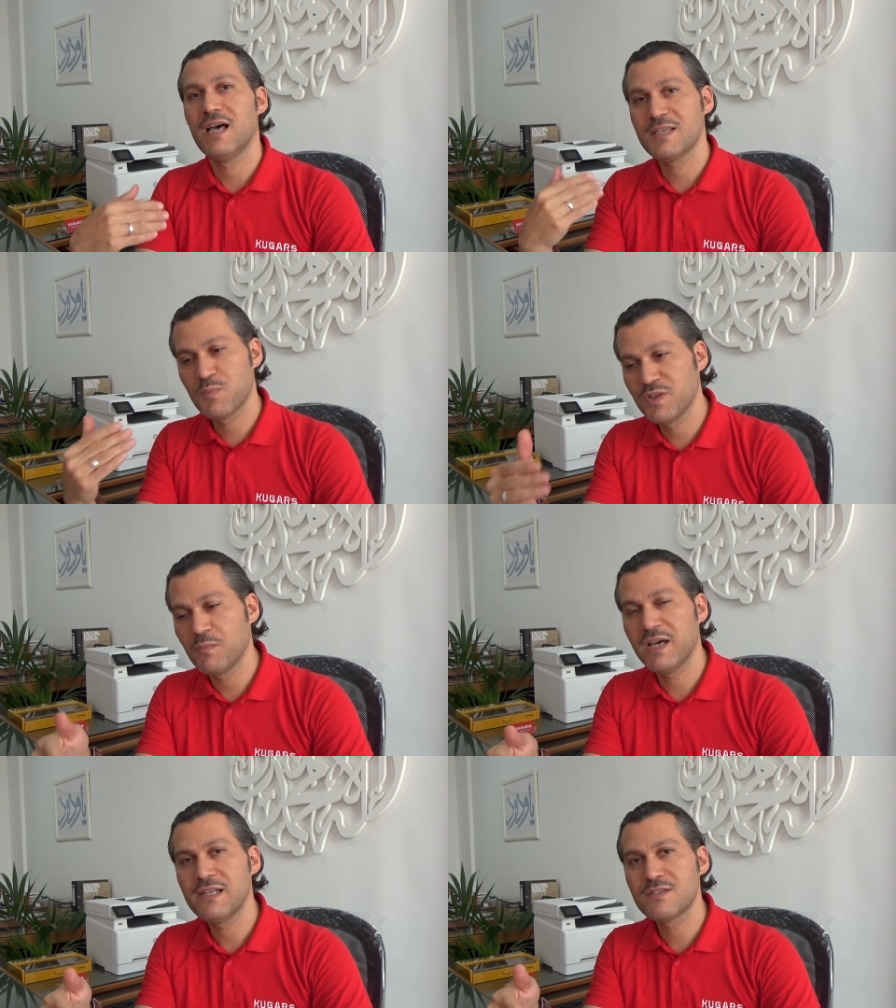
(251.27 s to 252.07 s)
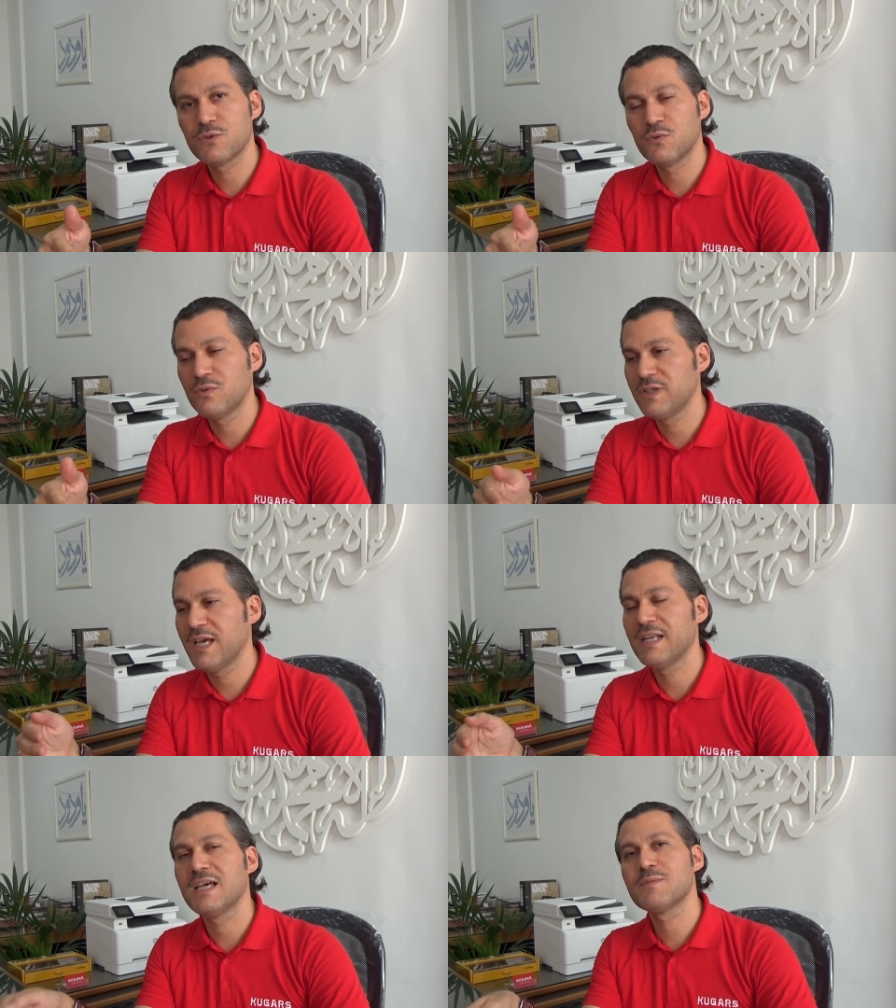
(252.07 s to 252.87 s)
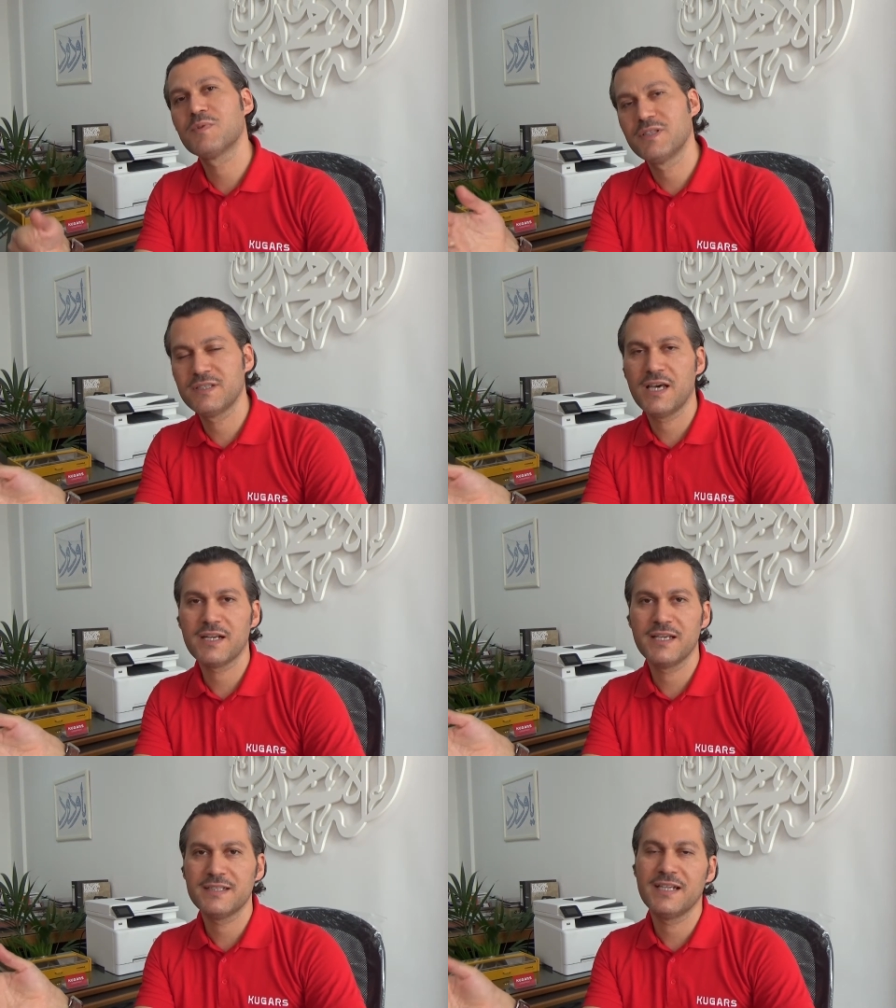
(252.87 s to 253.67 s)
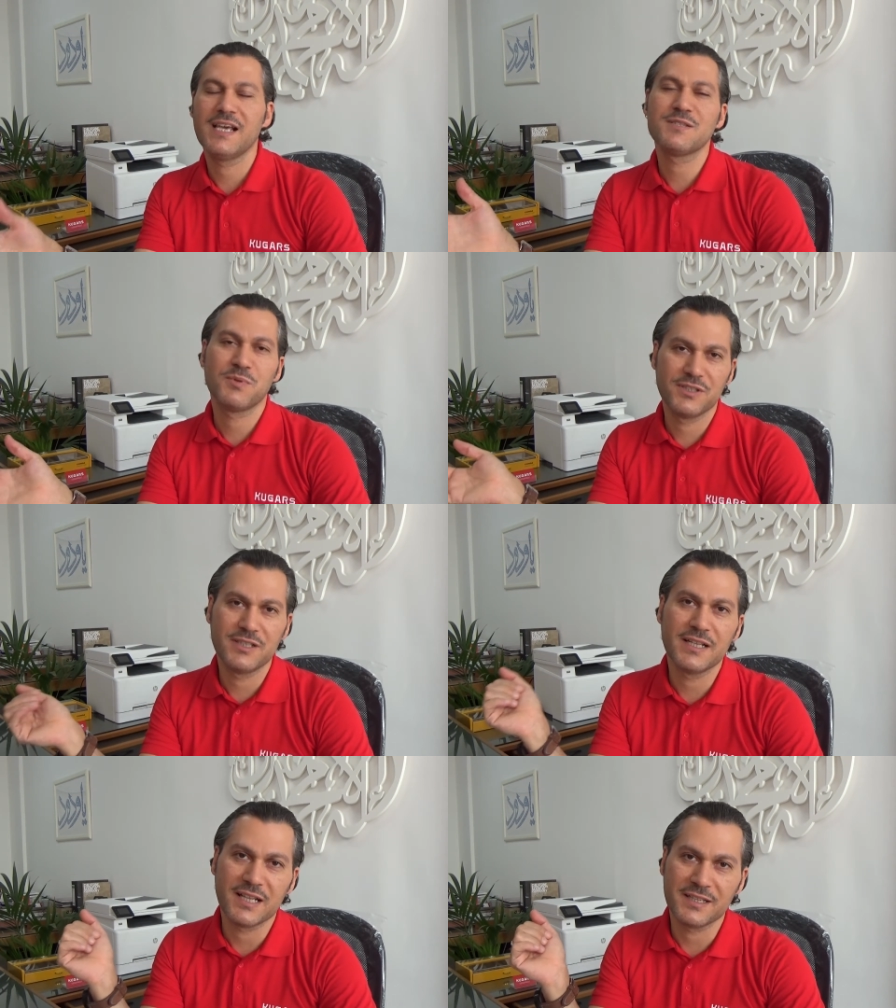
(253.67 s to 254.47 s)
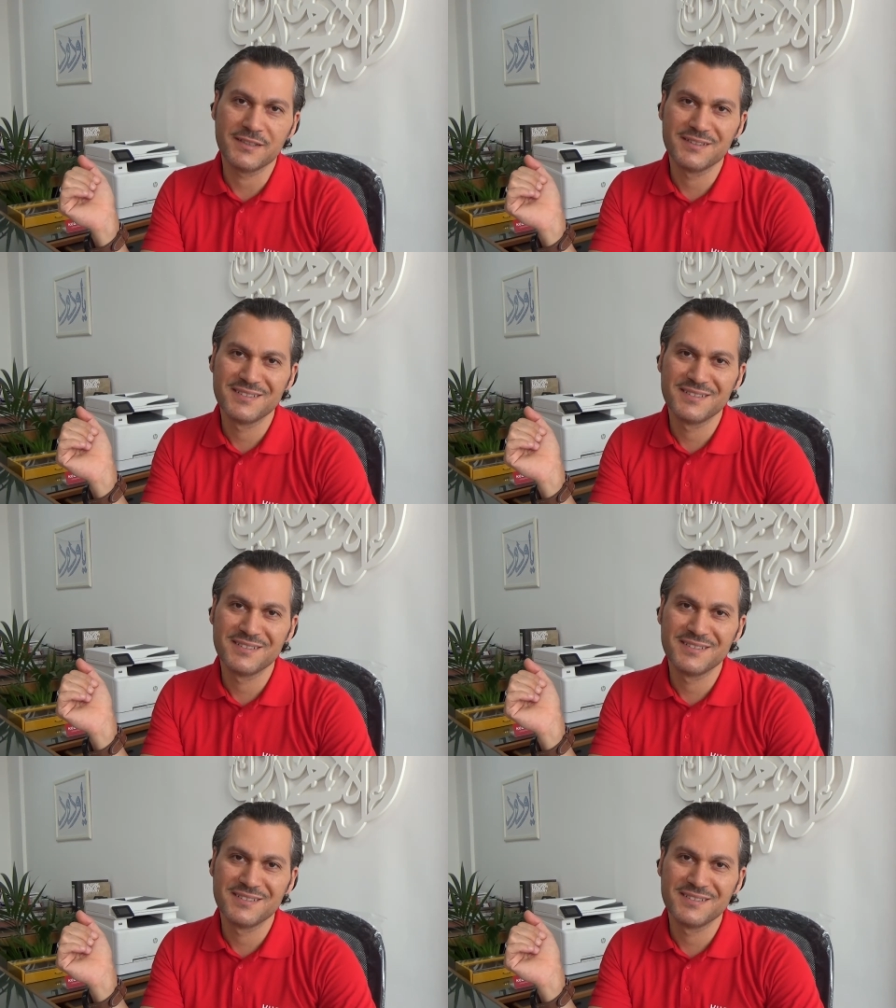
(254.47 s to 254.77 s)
as per the milestone and as per the target and as per the deadline.